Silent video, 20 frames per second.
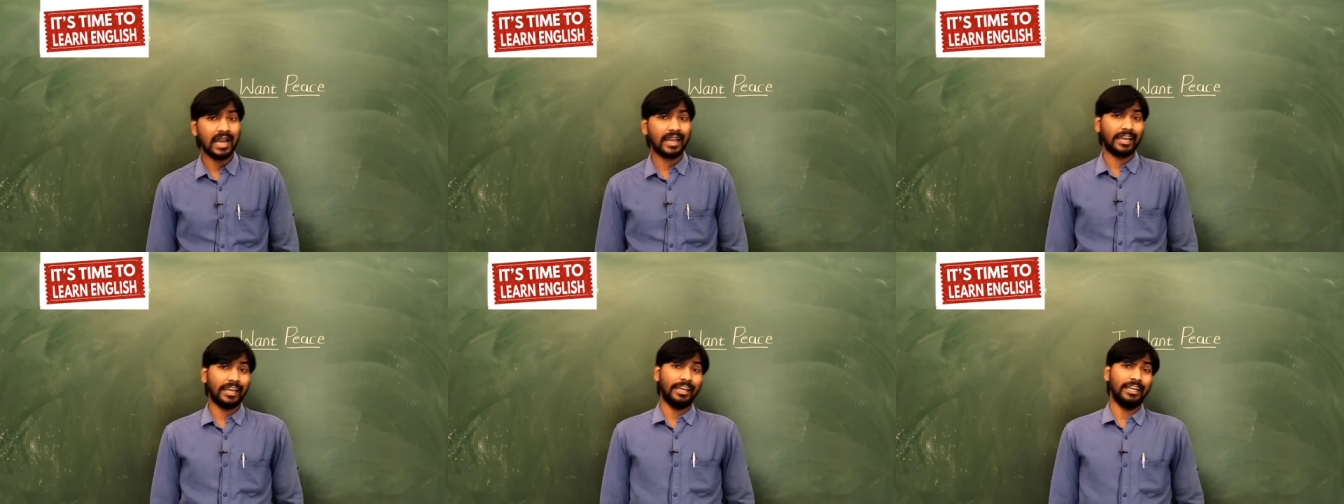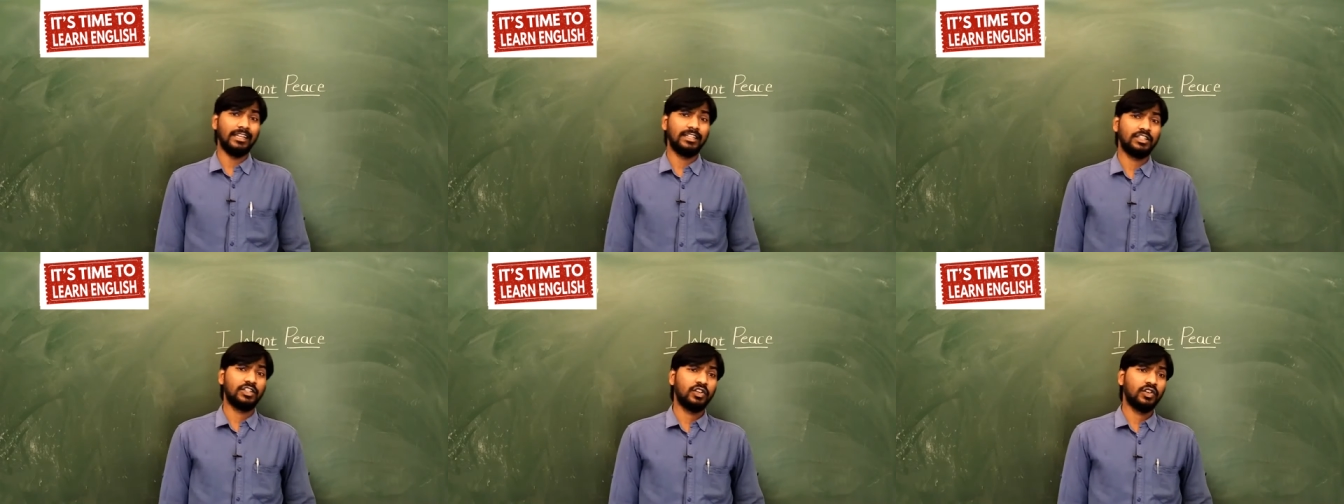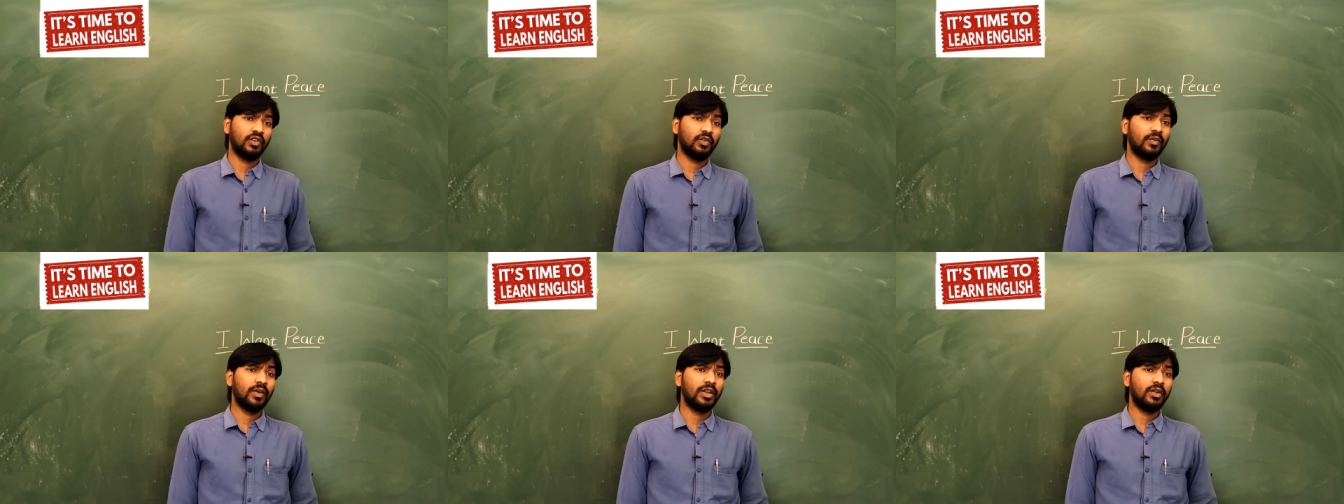
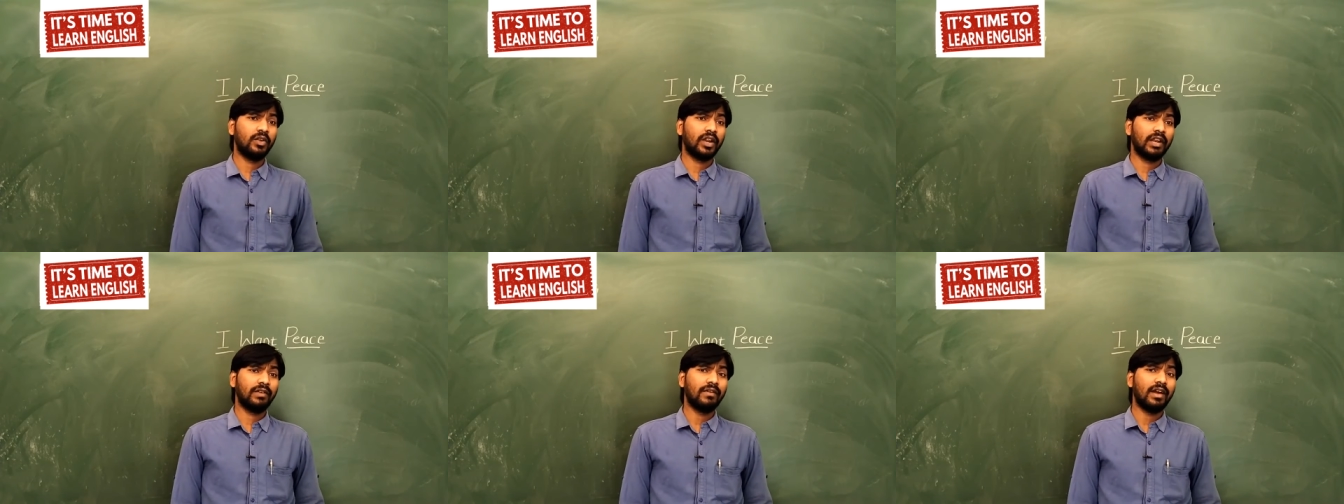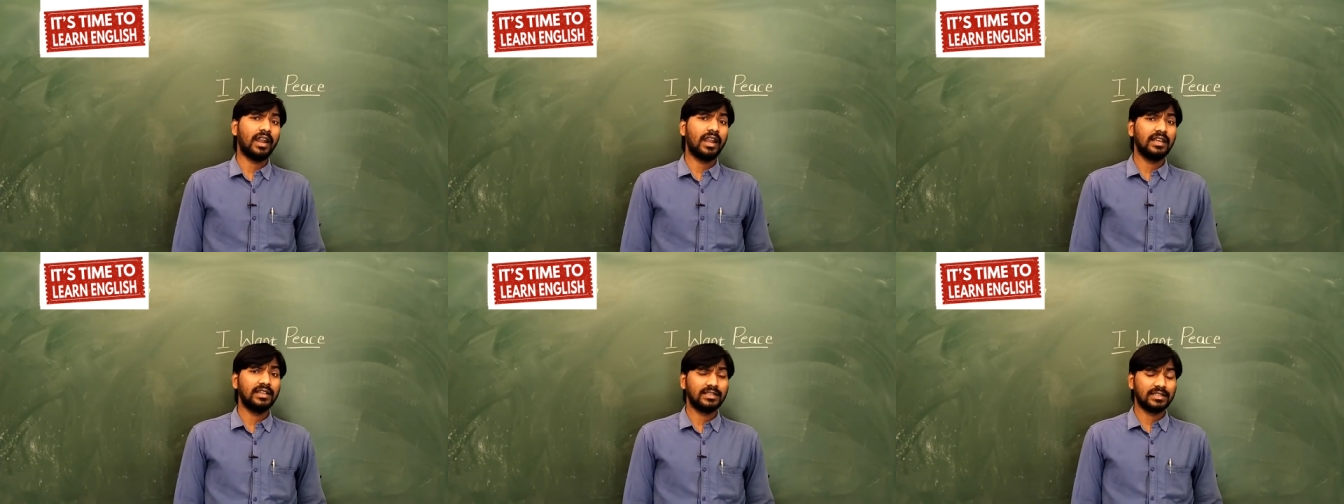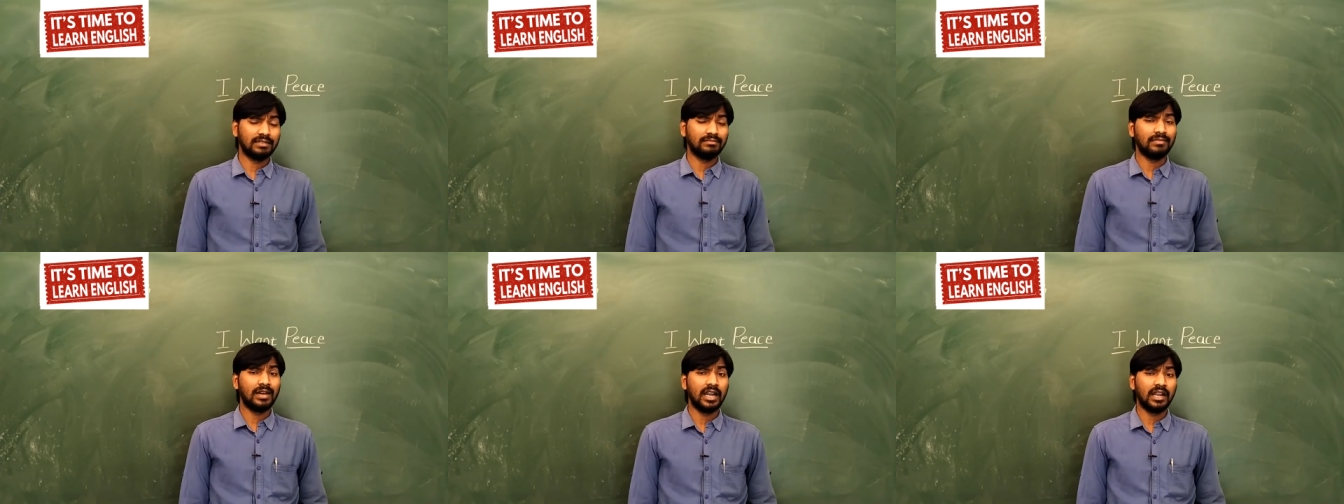occasion, when you are inviting
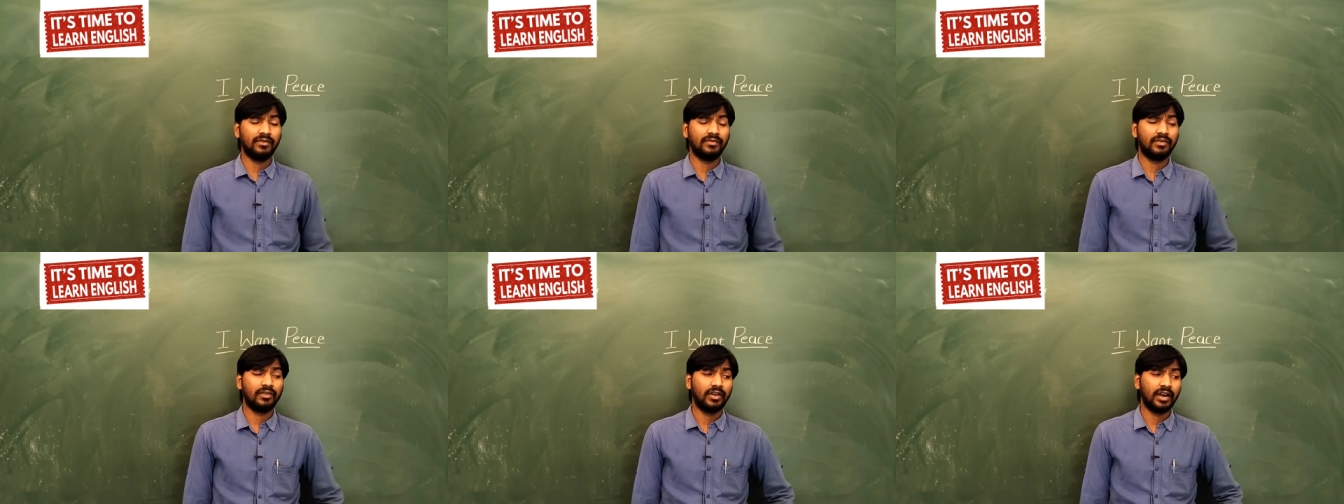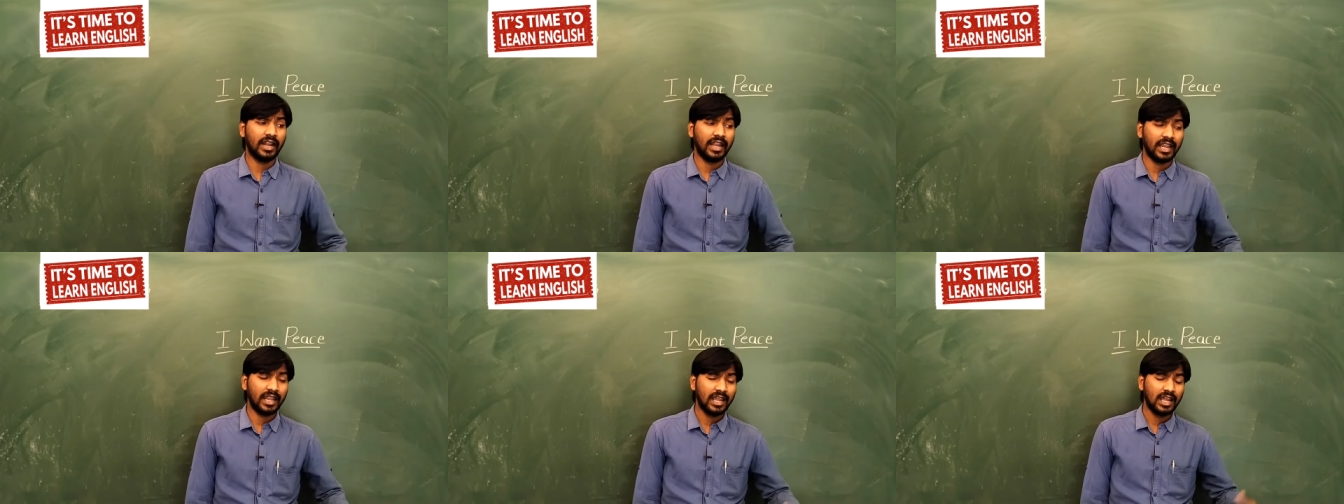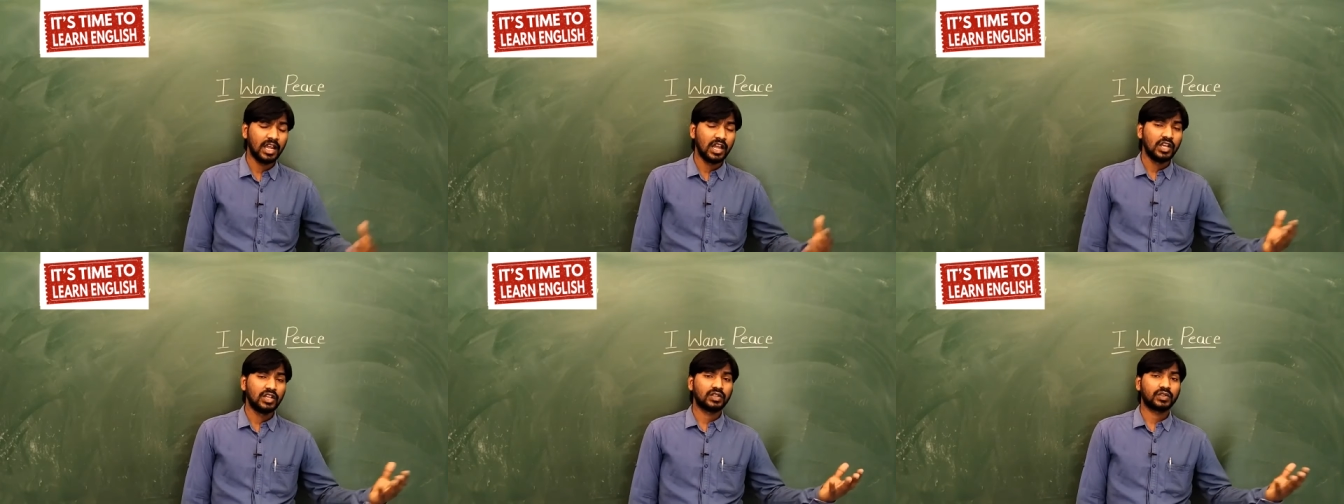somebody for
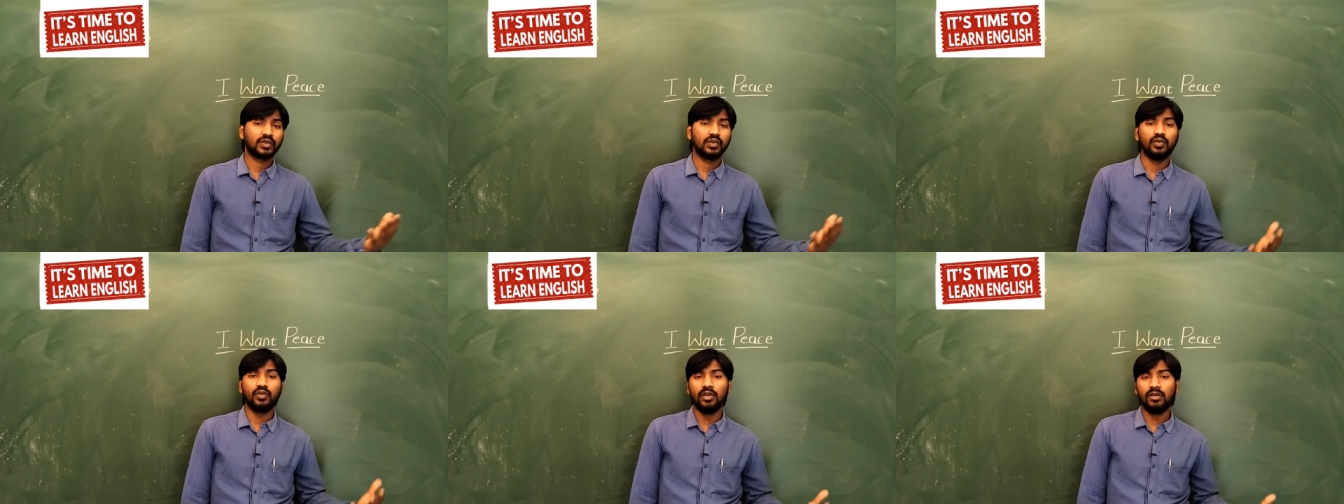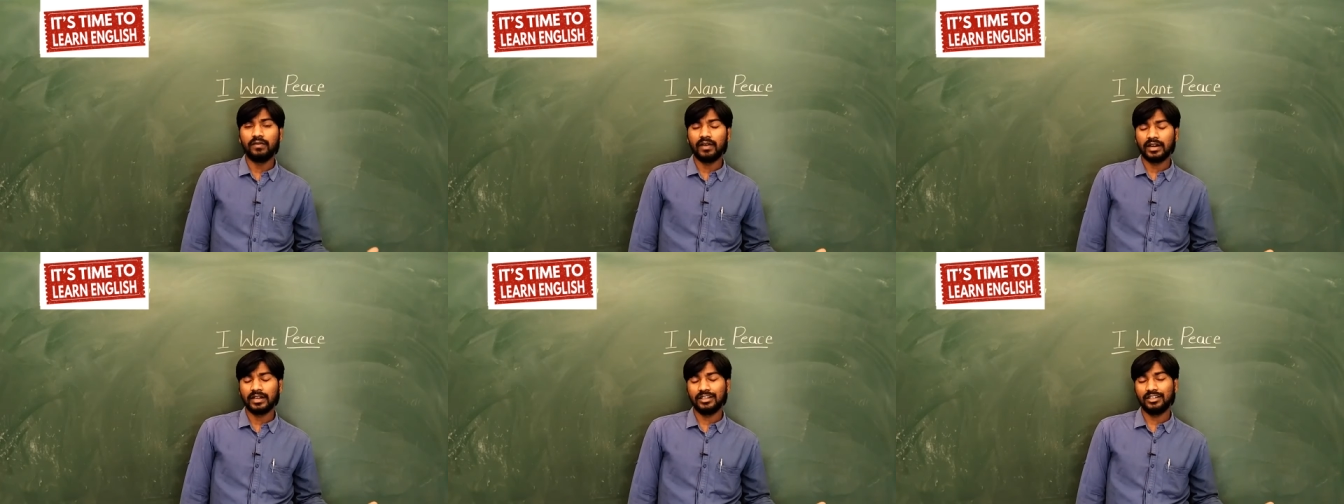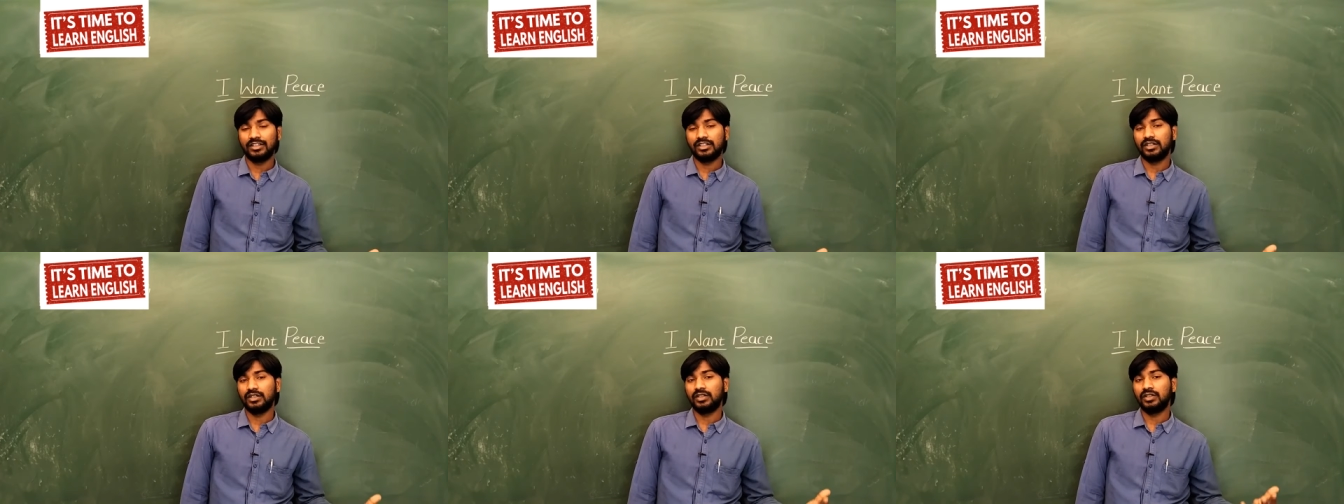any school
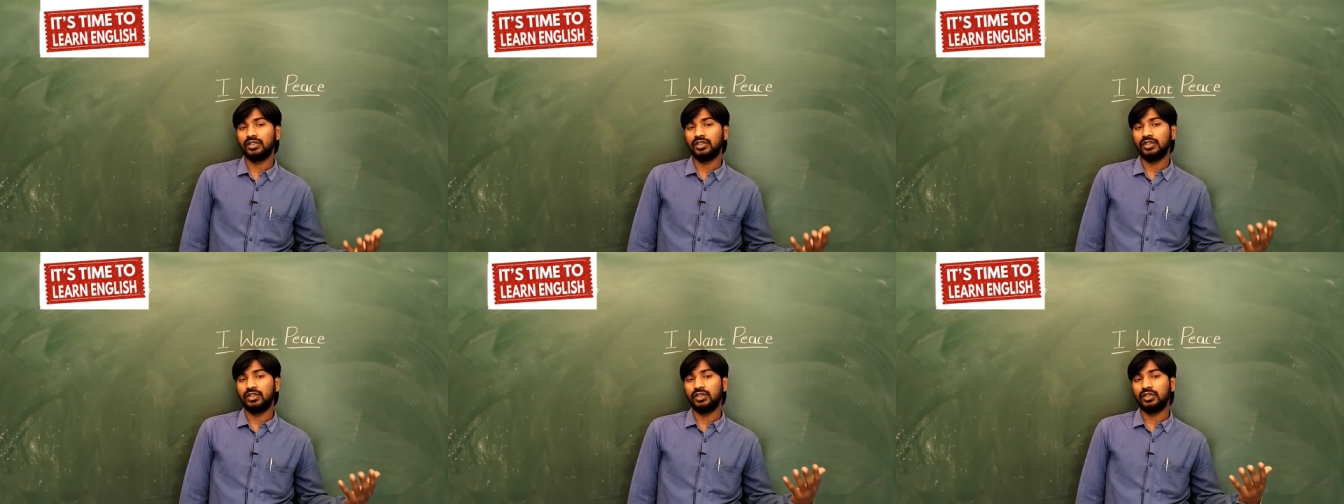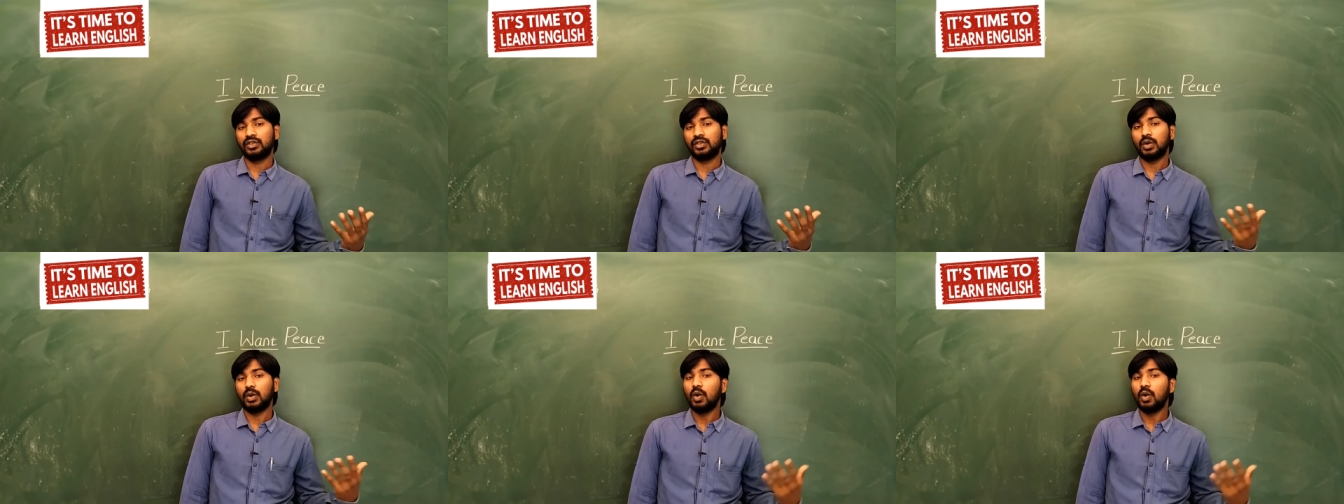functions,